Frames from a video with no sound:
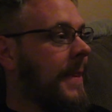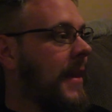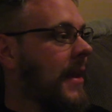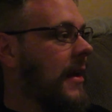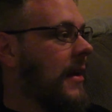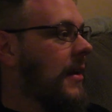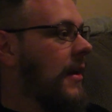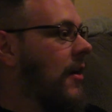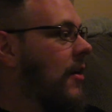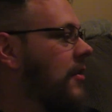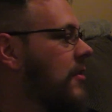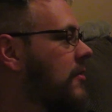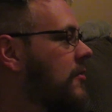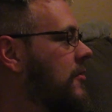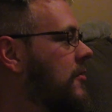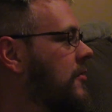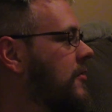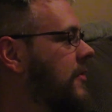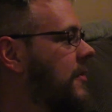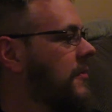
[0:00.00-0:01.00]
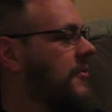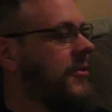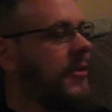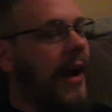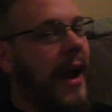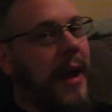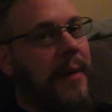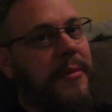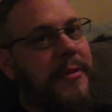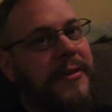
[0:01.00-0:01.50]
And all you new
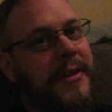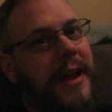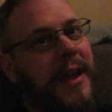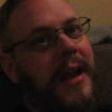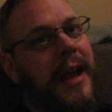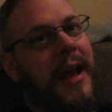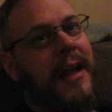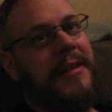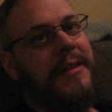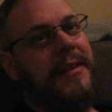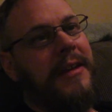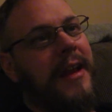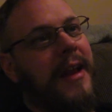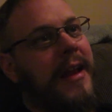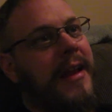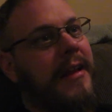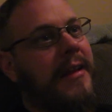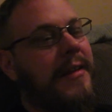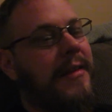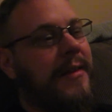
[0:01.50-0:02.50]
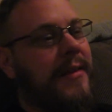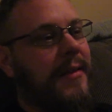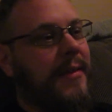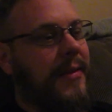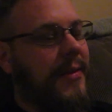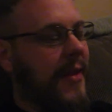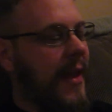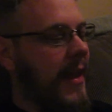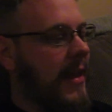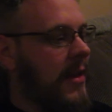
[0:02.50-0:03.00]
subscribers I got today,
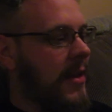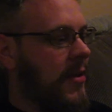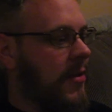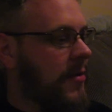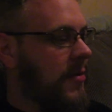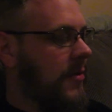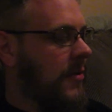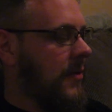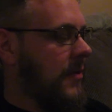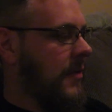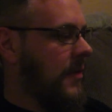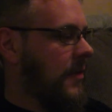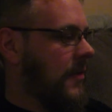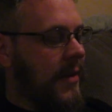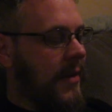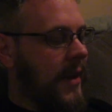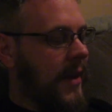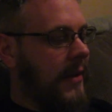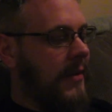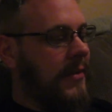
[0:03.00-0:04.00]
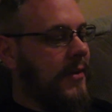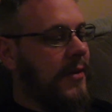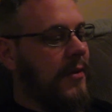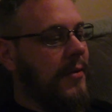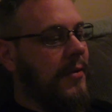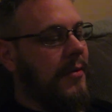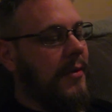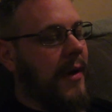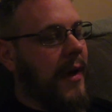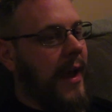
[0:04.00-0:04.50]
thank you. Thanks
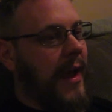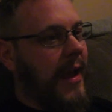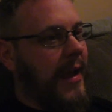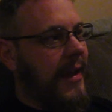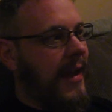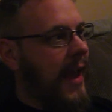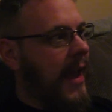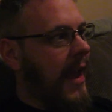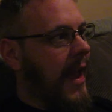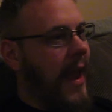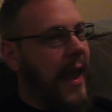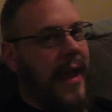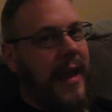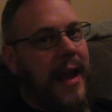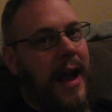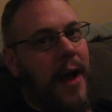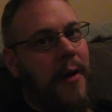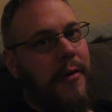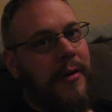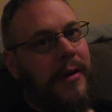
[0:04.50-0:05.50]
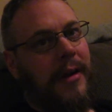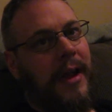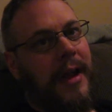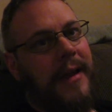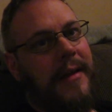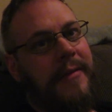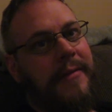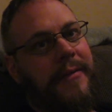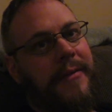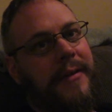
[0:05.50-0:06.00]
to AKA Our
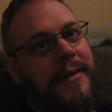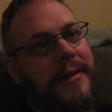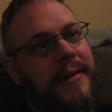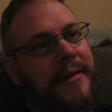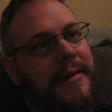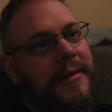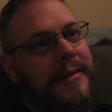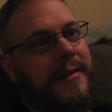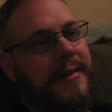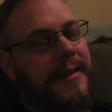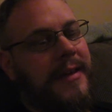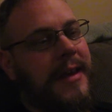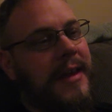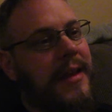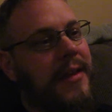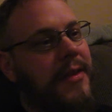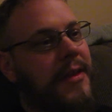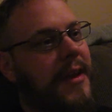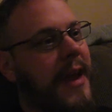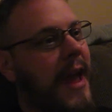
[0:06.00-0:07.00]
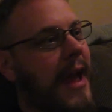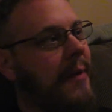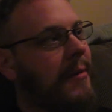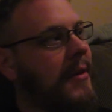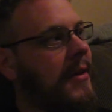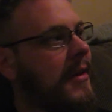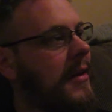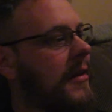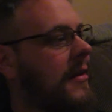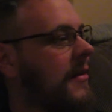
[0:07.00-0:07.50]
Life, Keith and
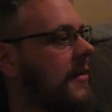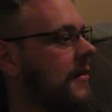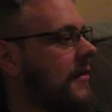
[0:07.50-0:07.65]
Abby.